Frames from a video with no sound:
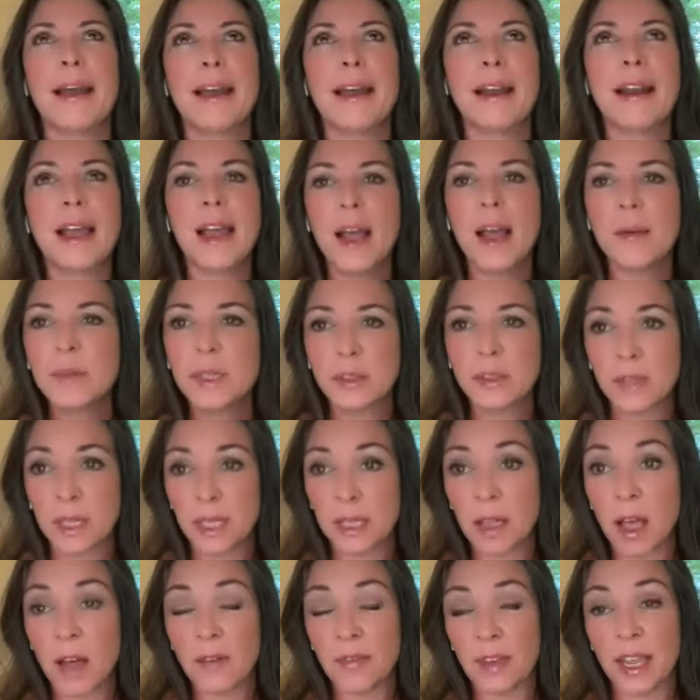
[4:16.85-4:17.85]
And I
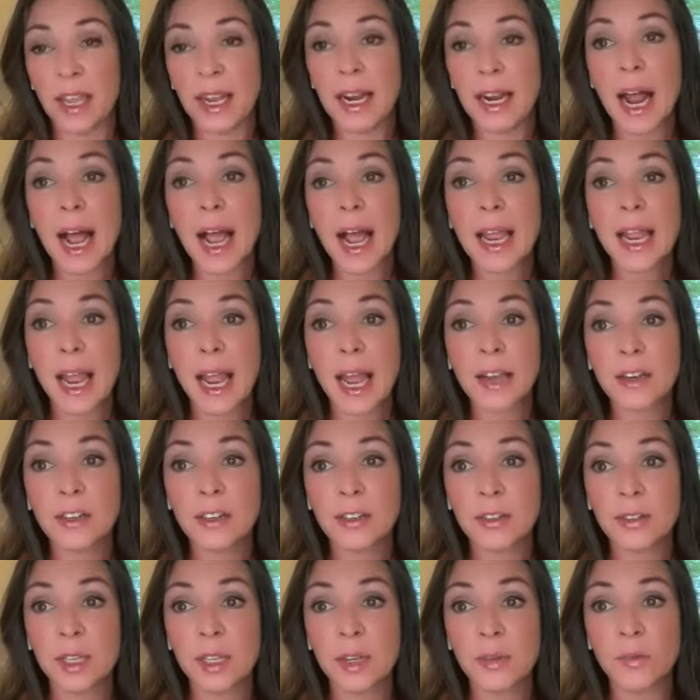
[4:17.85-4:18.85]
absolutely love it. And I
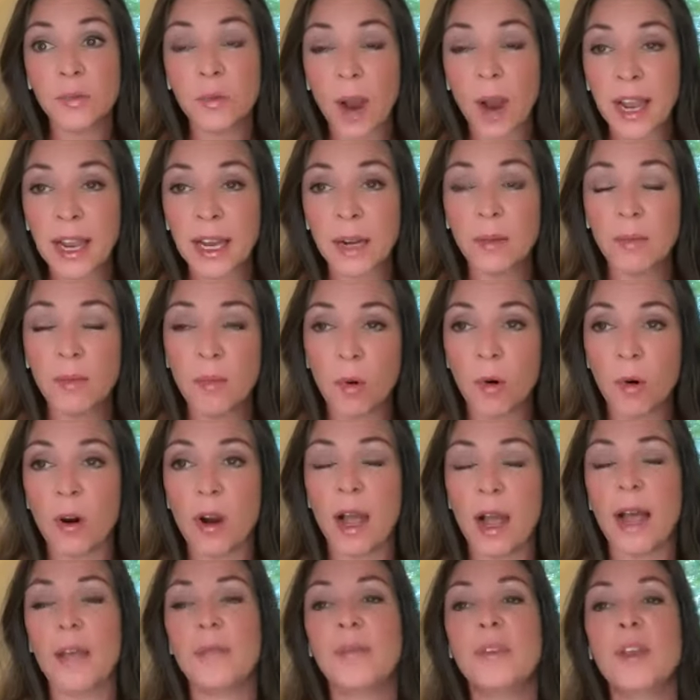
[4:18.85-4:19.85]
actually write
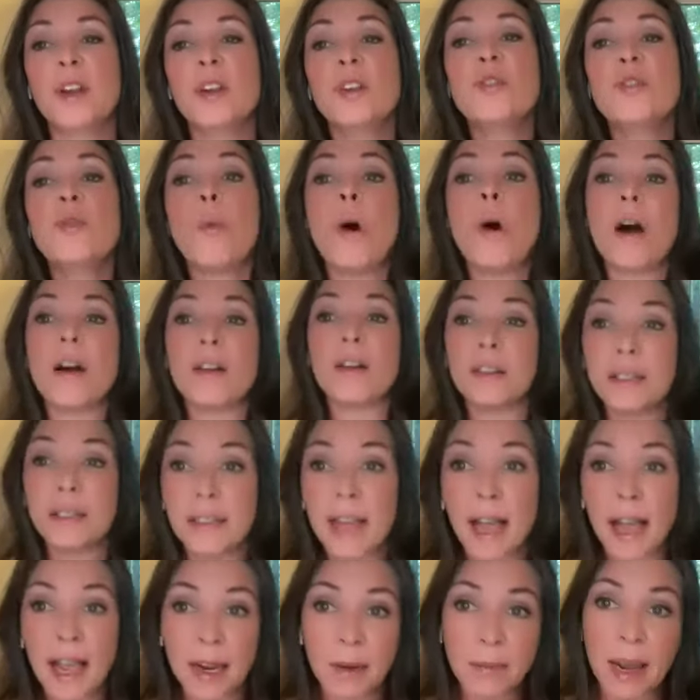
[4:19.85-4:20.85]
more on the noir
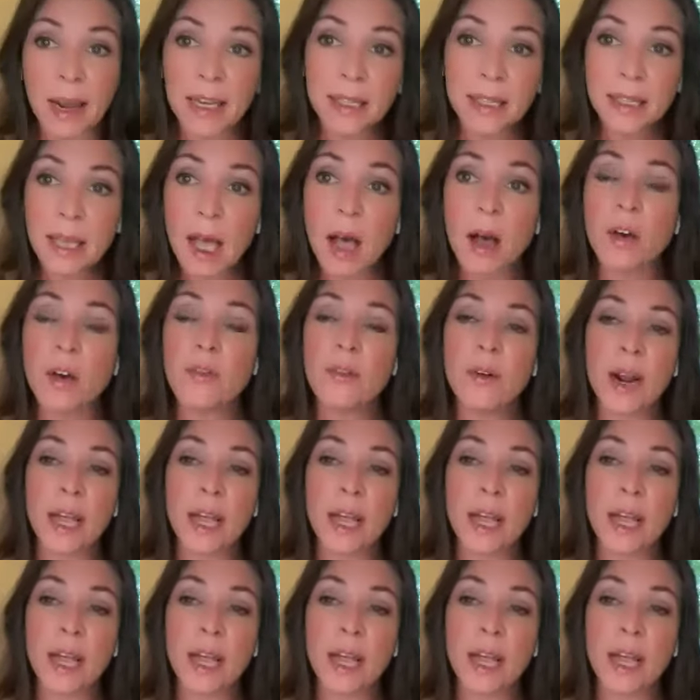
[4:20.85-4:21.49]
side myself.